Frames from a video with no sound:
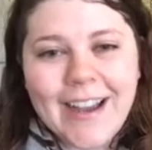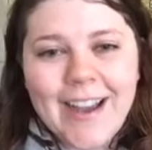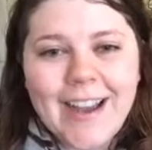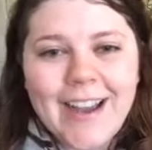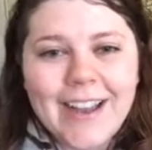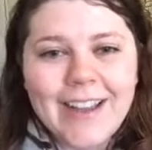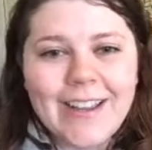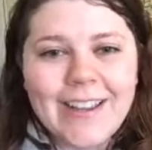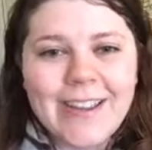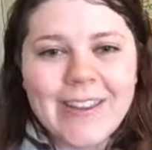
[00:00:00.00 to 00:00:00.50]

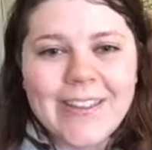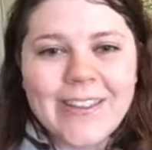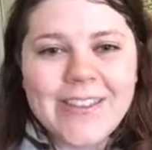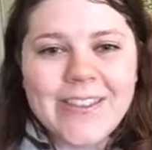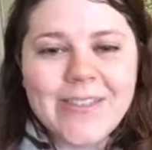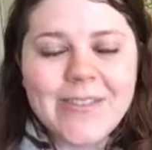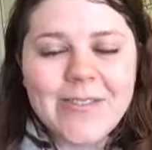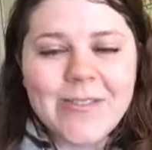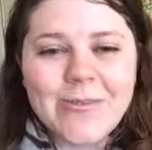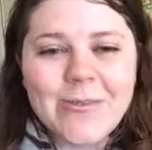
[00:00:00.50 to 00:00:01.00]
I
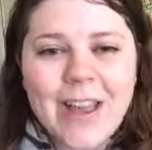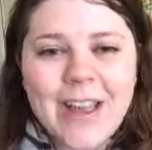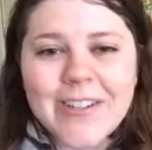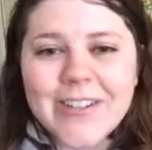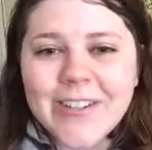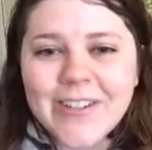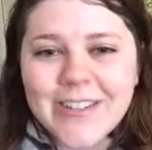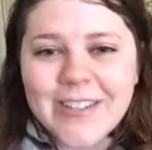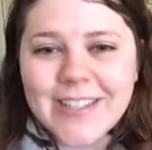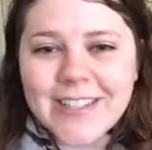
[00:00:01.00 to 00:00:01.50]

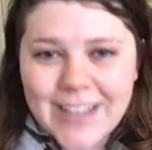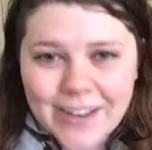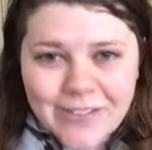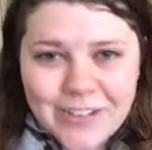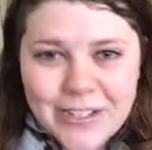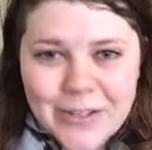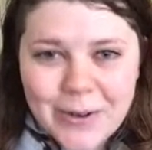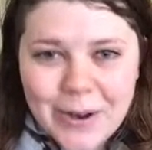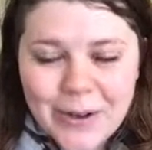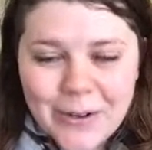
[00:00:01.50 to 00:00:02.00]
entered the
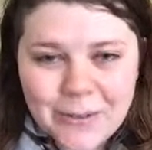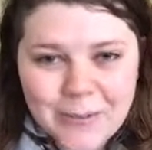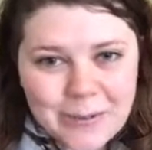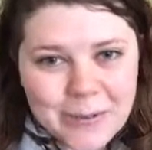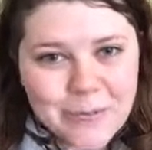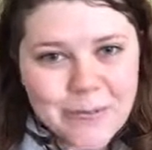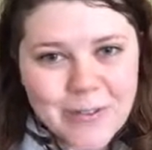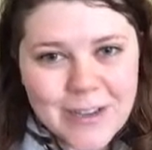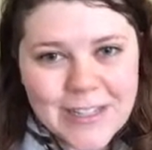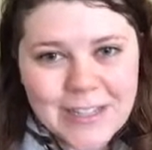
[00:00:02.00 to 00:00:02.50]
72-hour
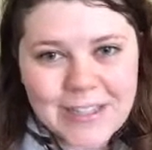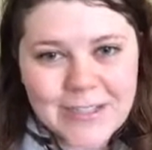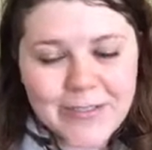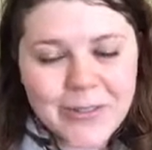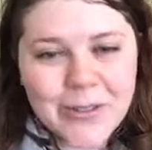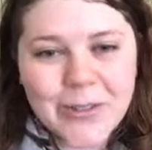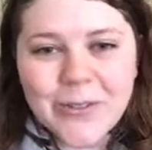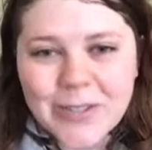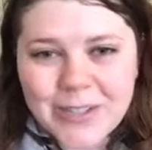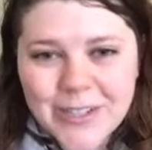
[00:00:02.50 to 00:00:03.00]
film
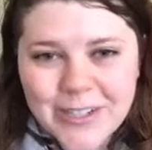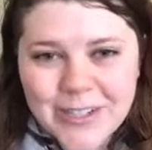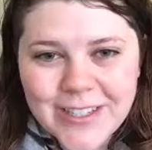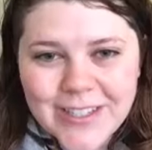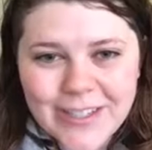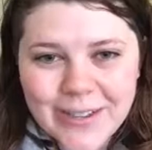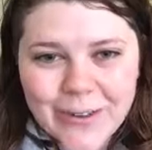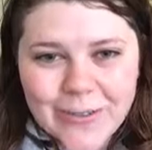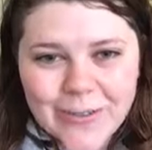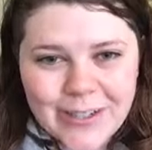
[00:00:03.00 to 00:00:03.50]
festival, which
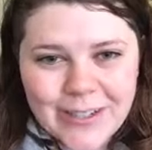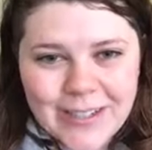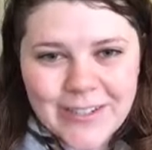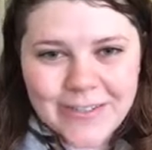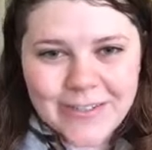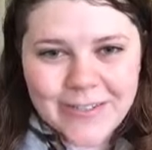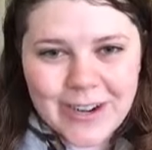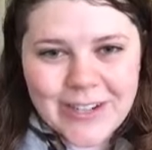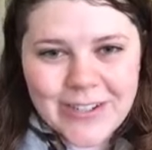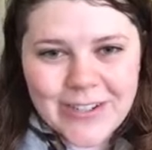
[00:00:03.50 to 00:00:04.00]
is over in
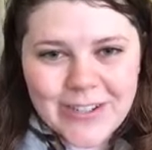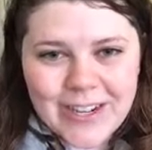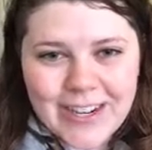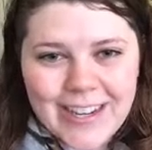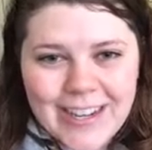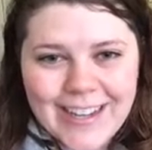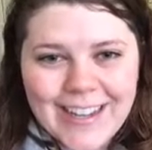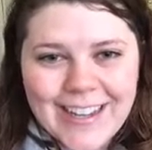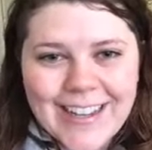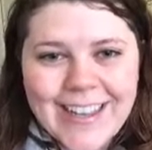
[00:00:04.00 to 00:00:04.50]

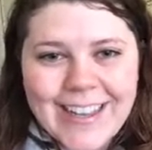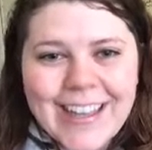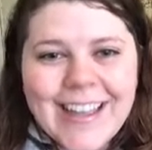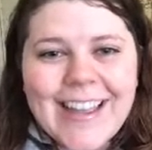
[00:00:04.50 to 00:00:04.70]
Frederick,